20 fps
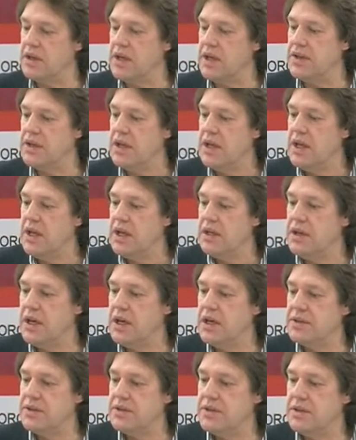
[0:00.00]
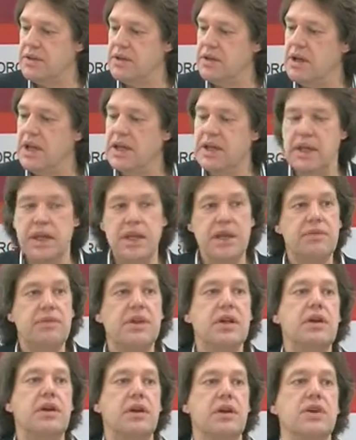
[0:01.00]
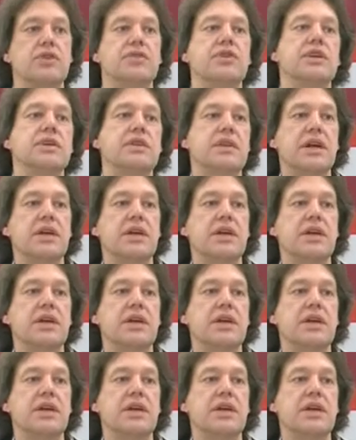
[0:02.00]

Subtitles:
that like evening classes,